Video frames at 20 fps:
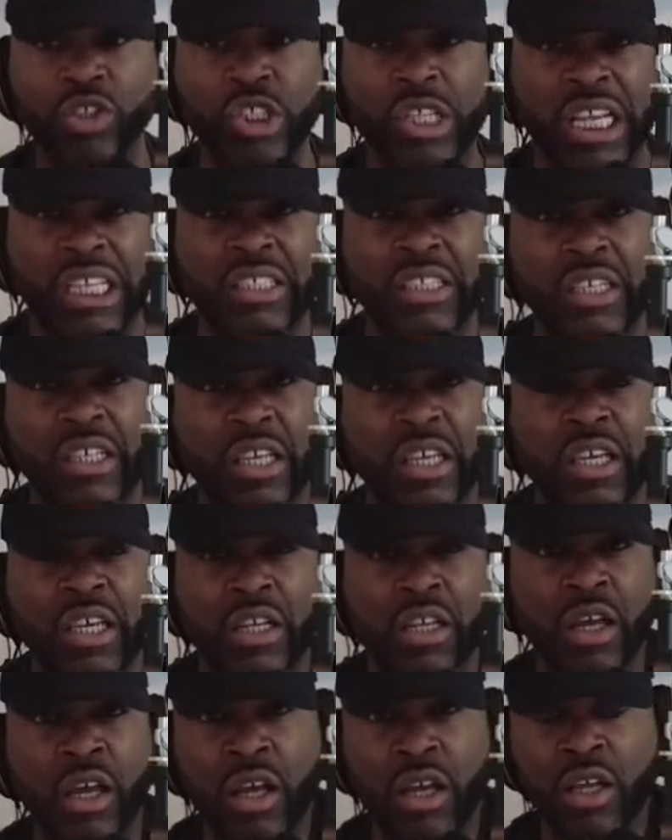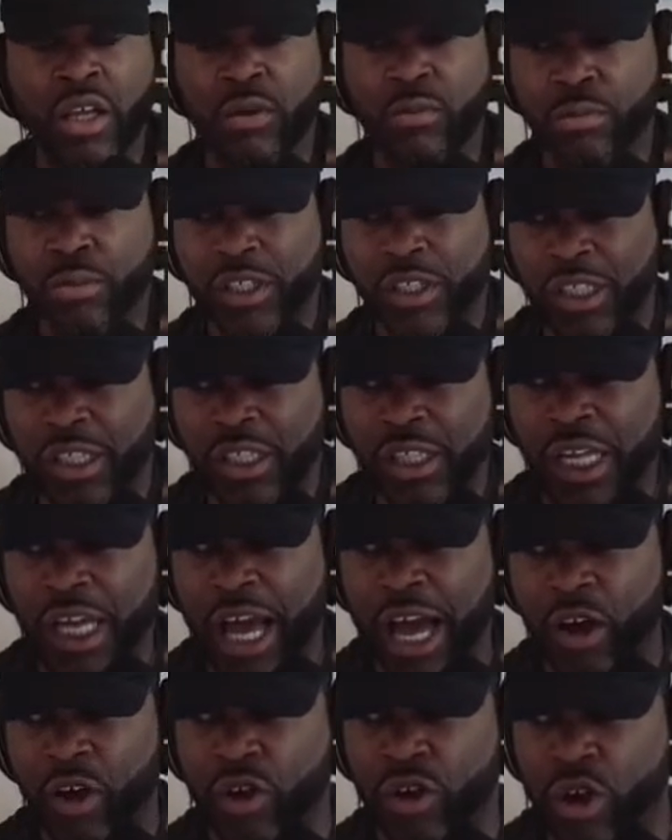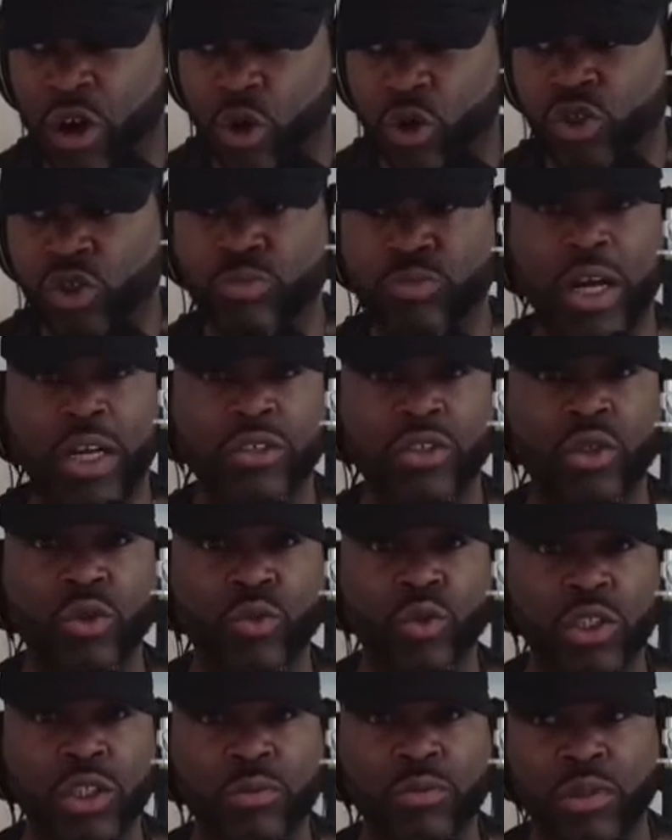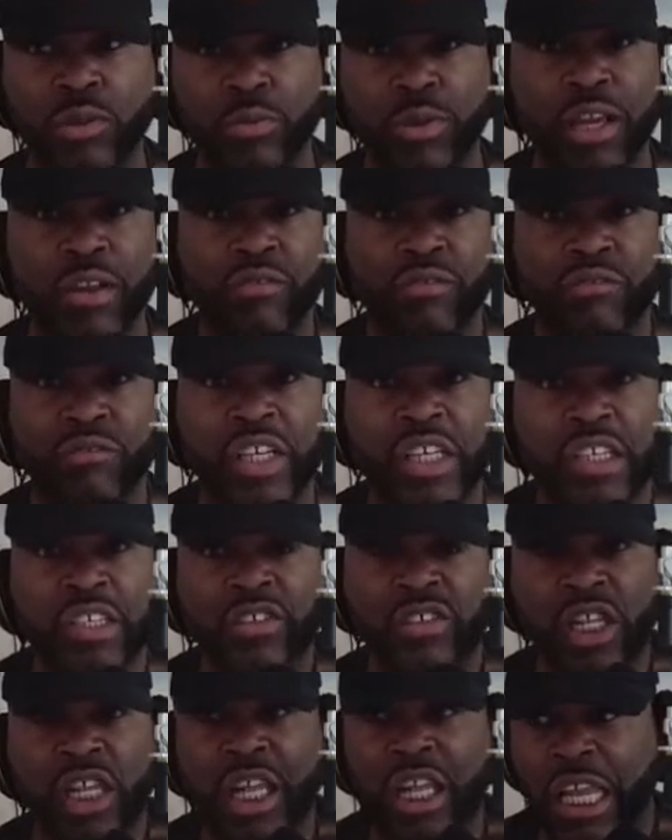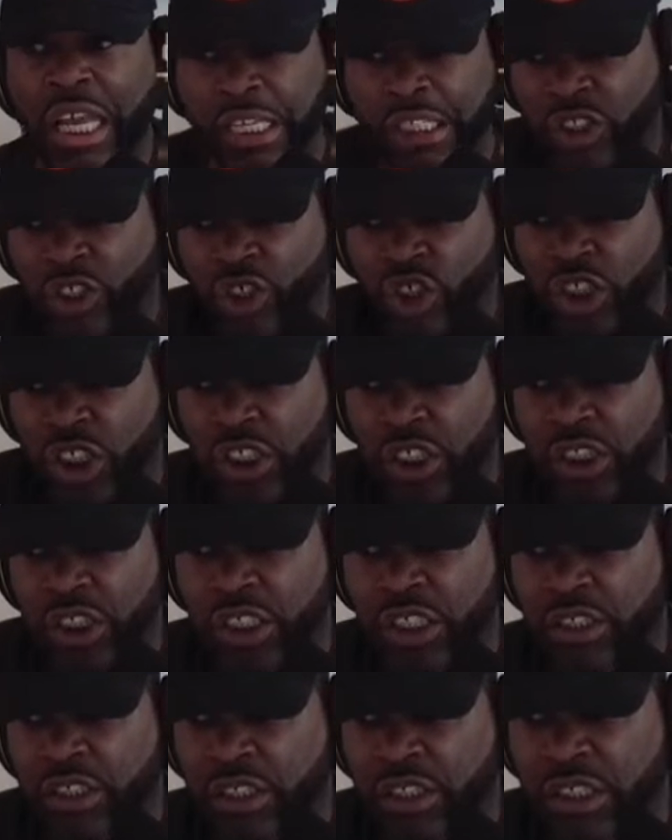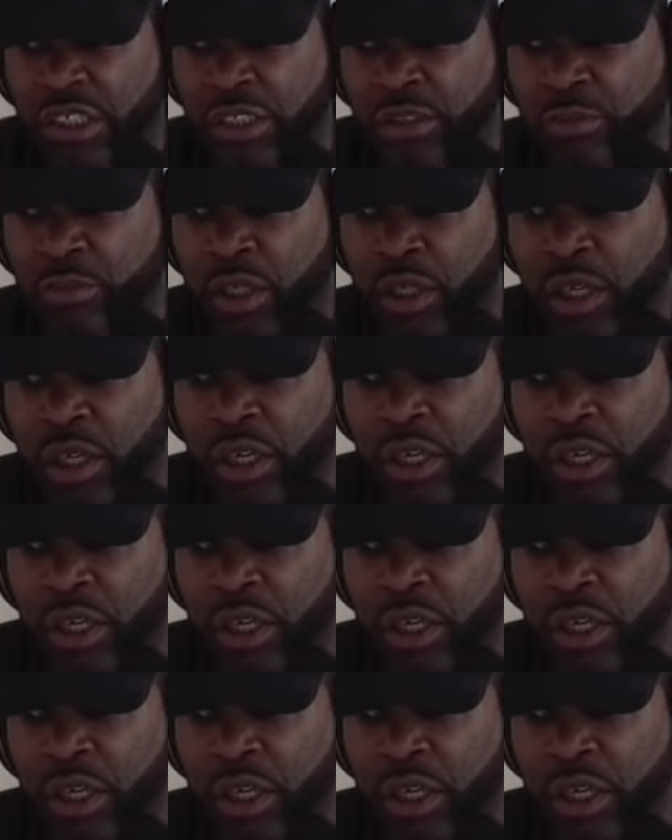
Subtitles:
when Jason Kidd completely outcoached Monty Williams and made Phoenix look like a G League team